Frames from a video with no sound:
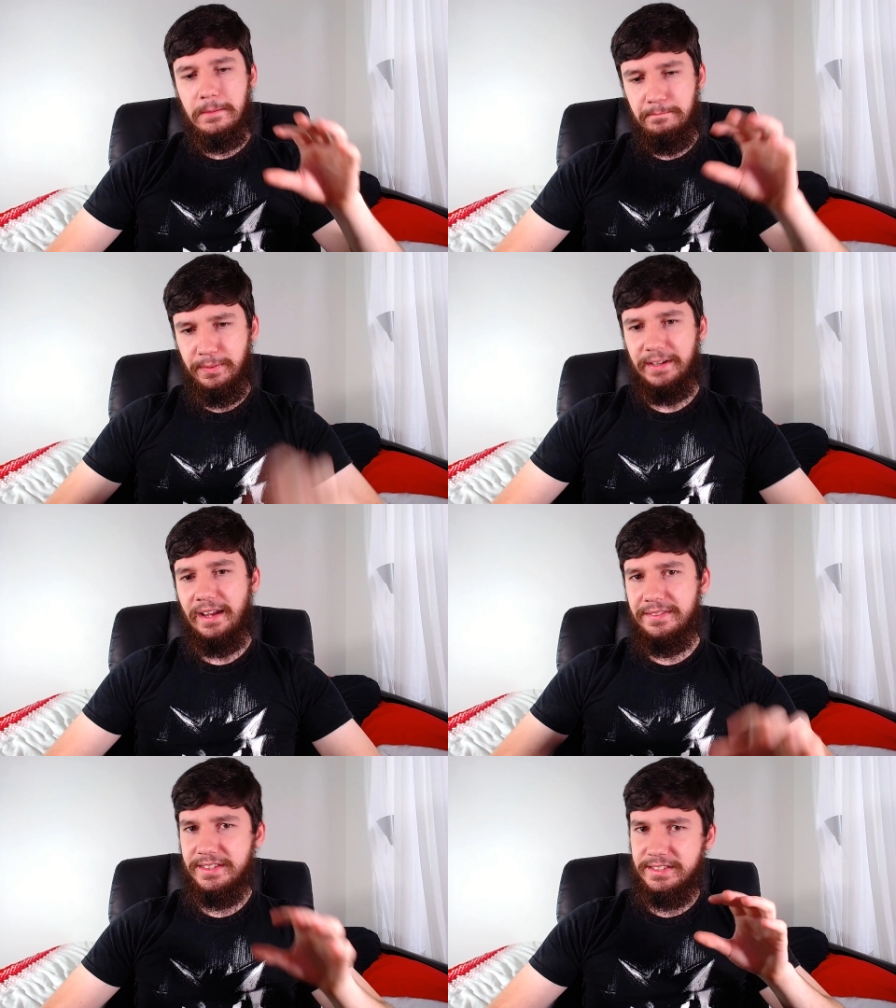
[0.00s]

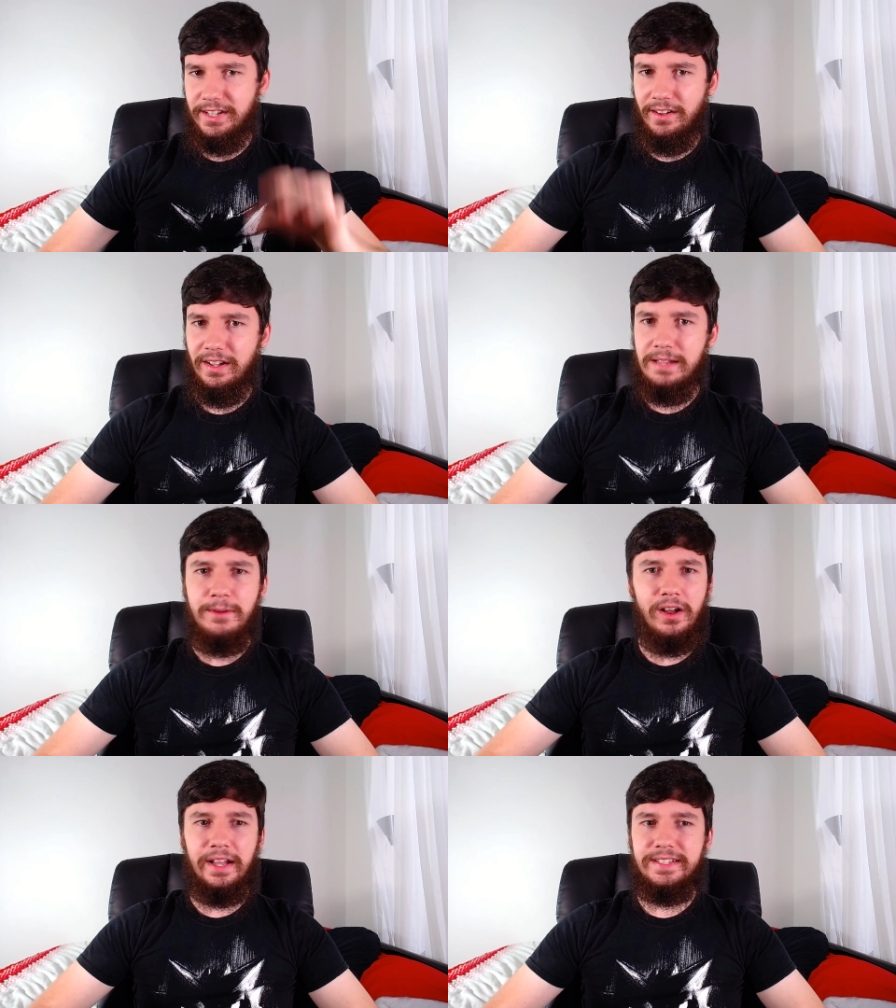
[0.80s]
But at the
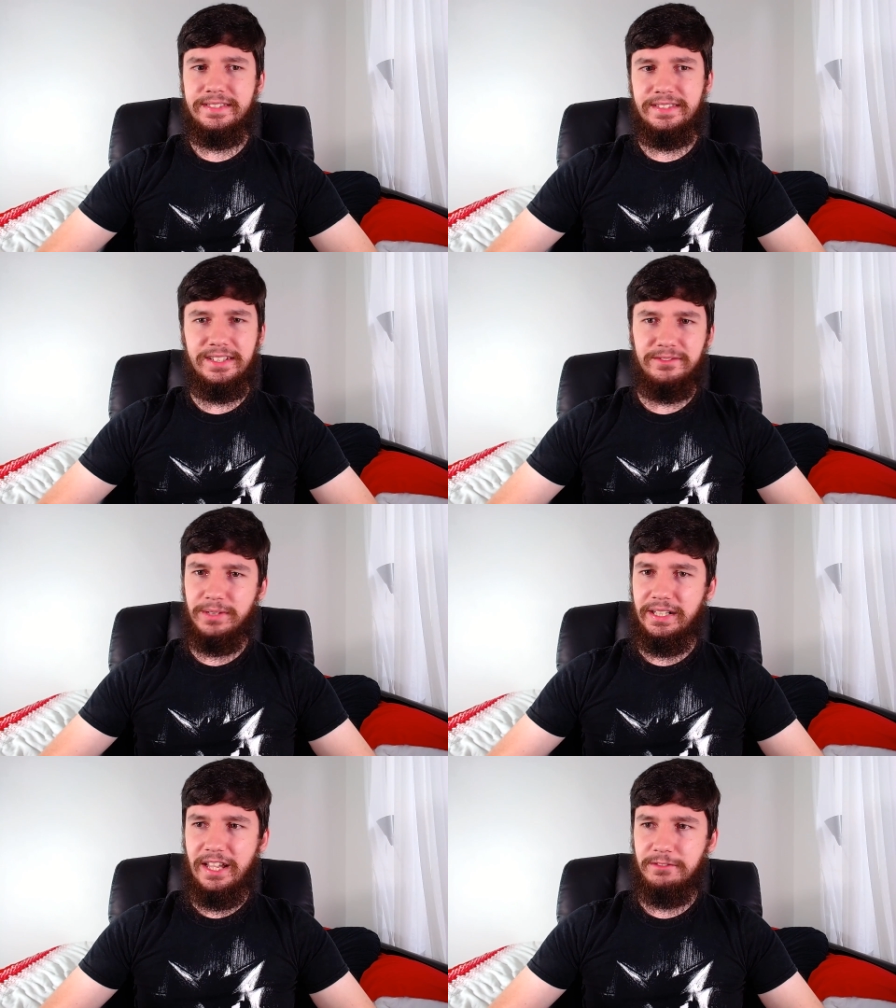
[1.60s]
time, I didn't
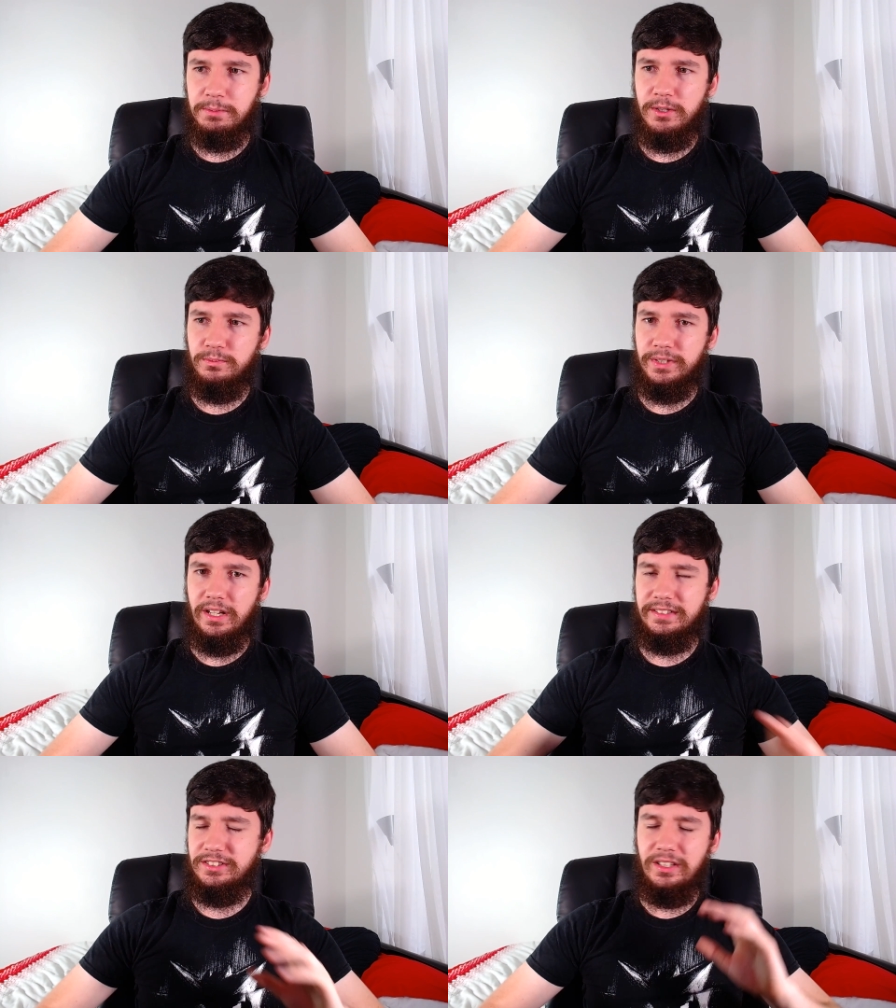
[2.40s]
really have a problem with
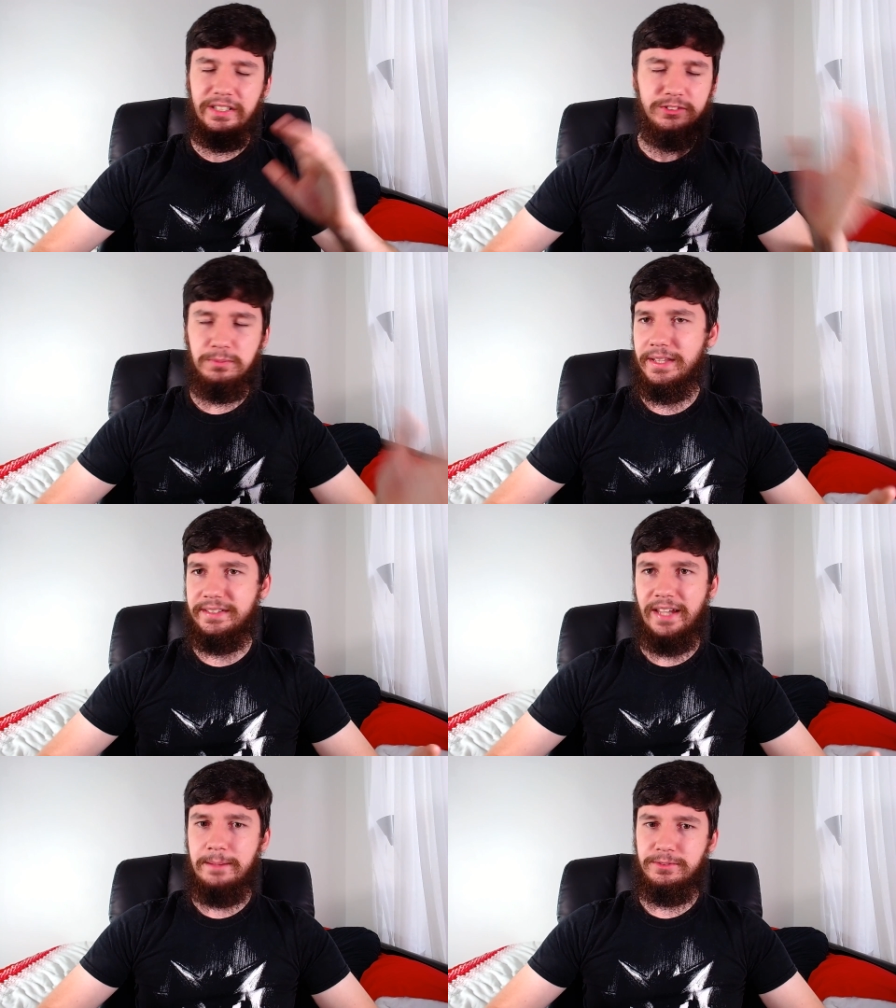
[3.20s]
it. It's not like I was
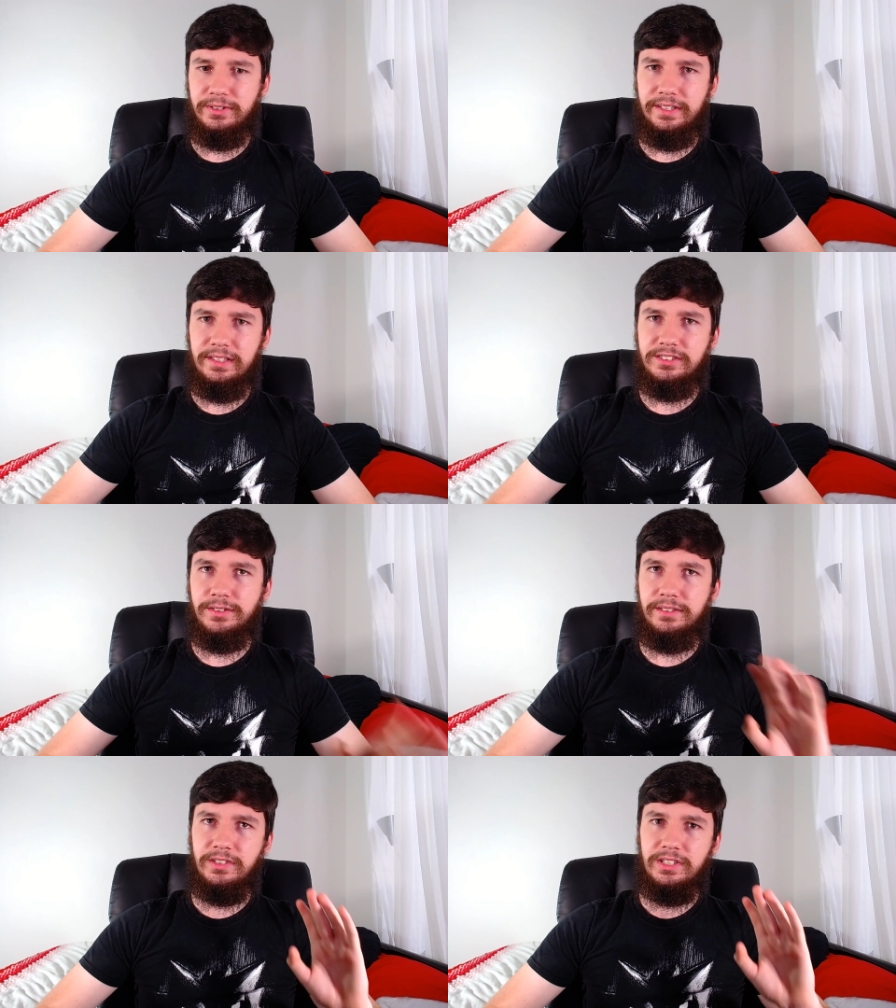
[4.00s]
playing games or anything, so
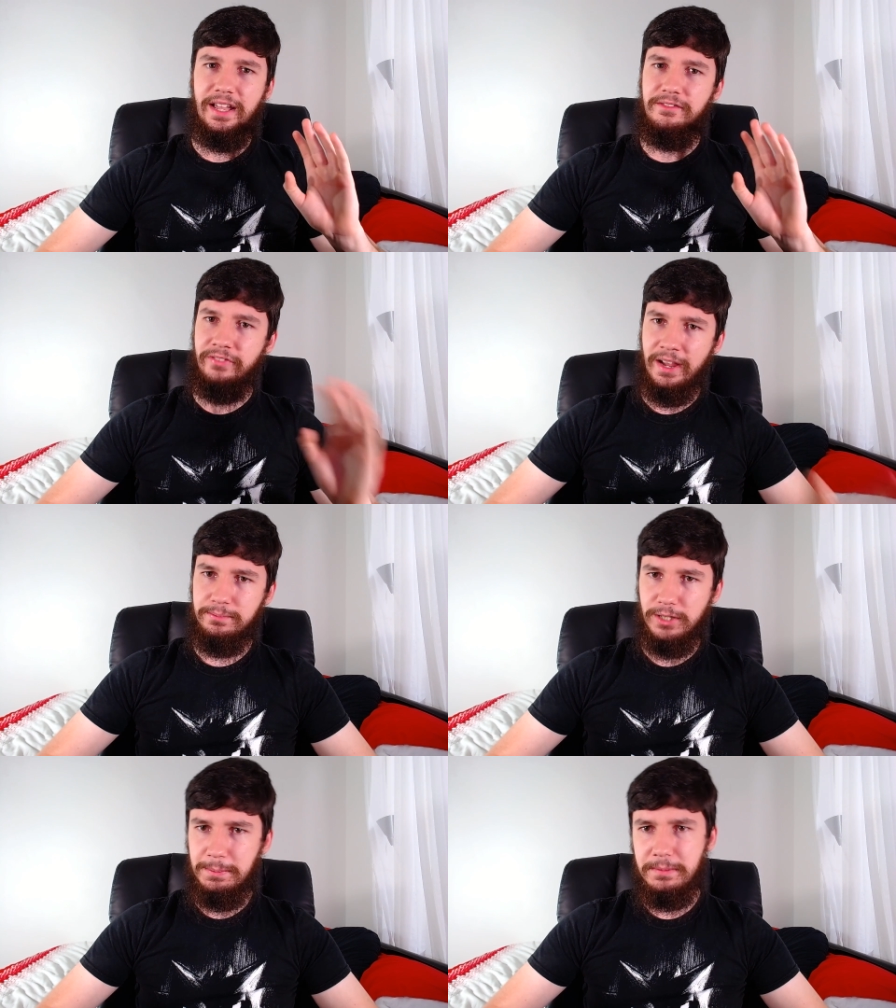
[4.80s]
I didn't really have
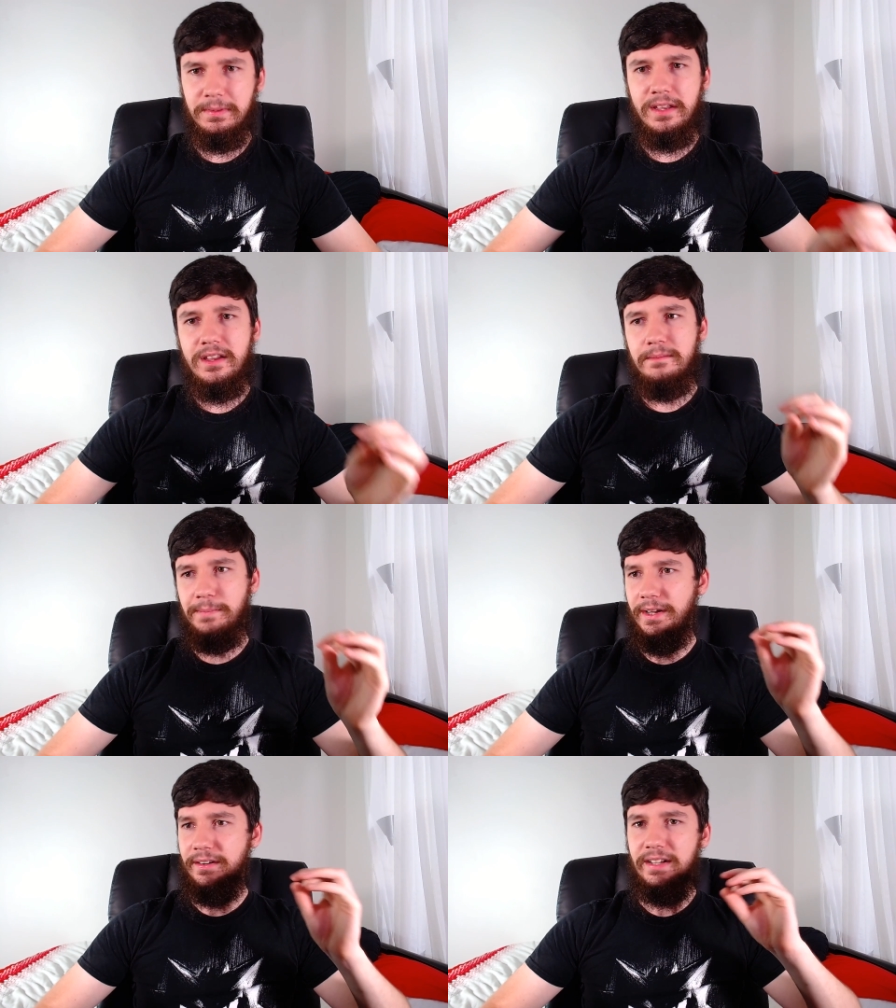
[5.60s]
that problem.
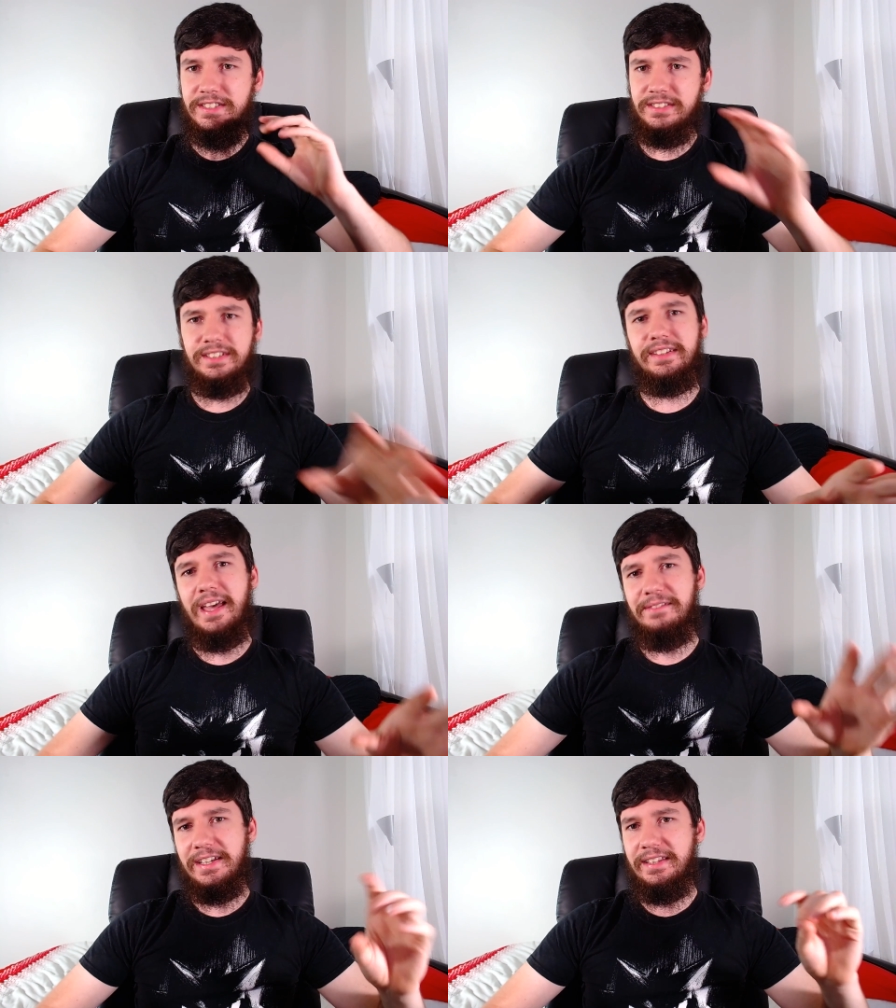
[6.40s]
But I just didn't
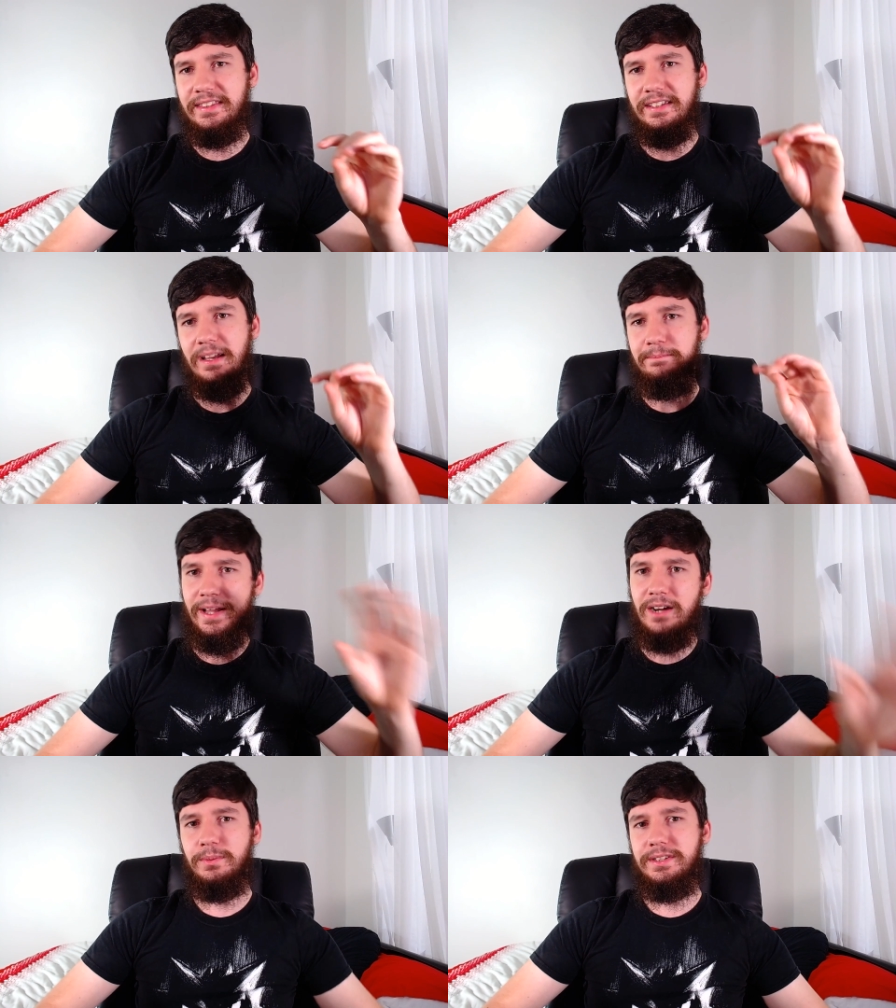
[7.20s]
have anything
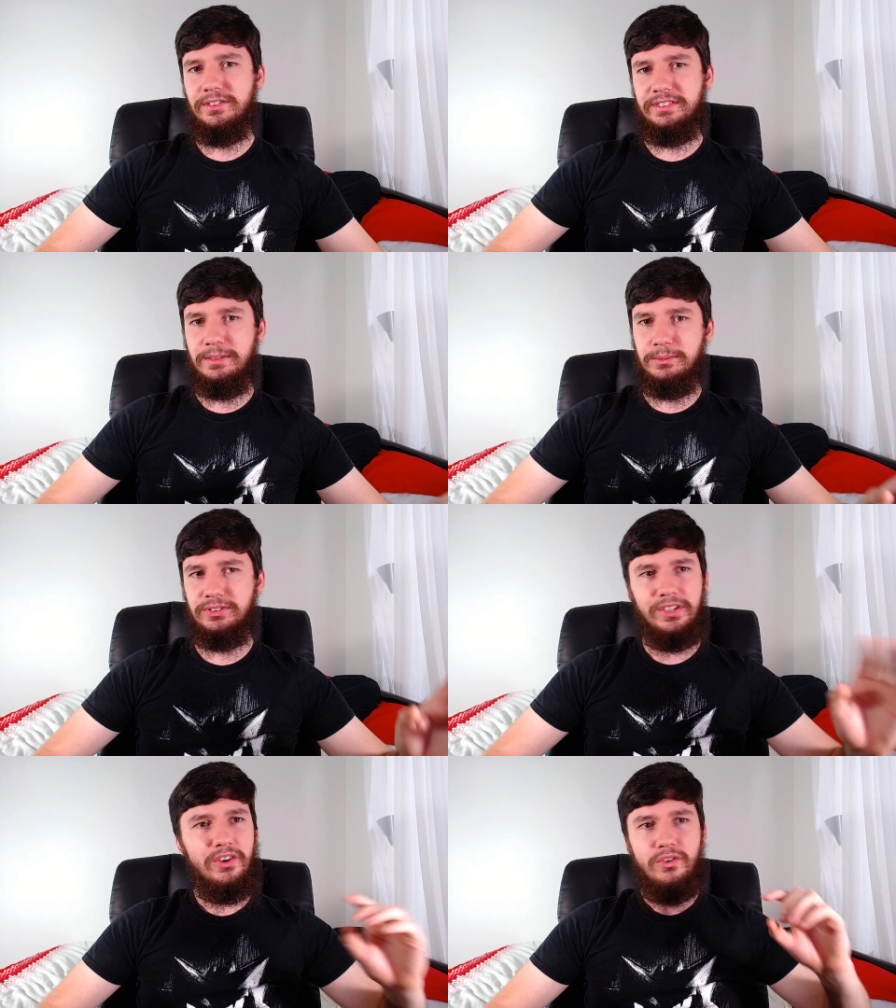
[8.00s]
about Windows that was